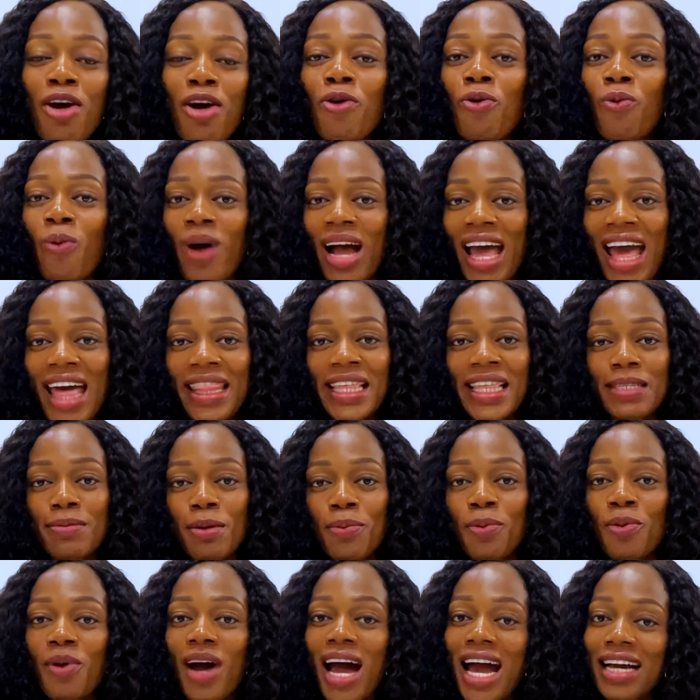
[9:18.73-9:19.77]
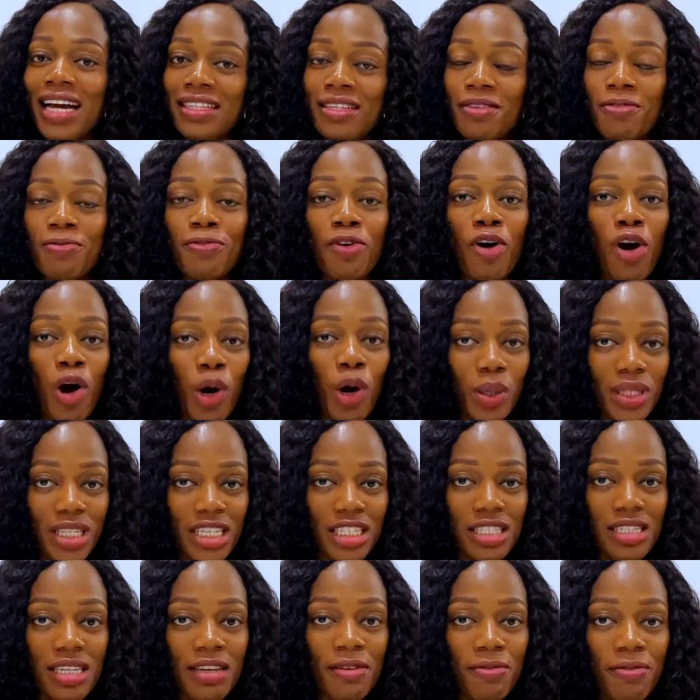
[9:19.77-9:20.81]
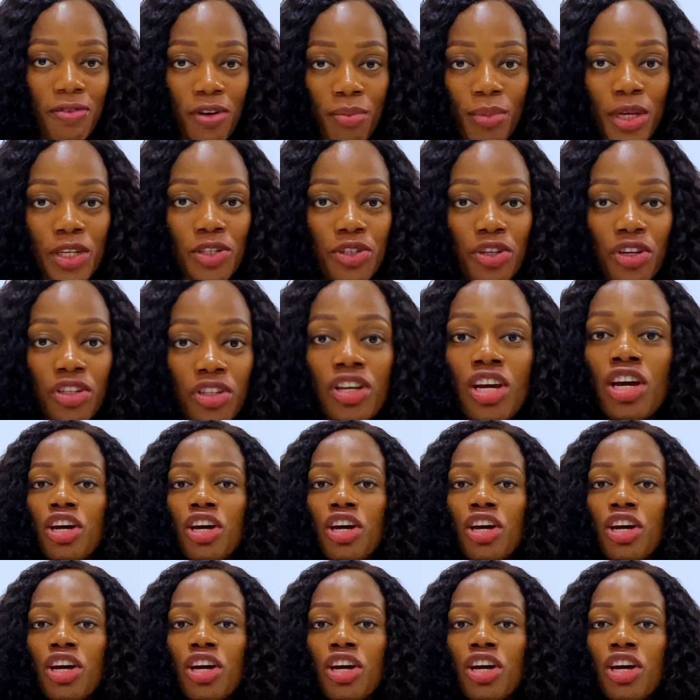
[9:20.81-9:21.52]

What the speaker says: why are these people asking for all this information?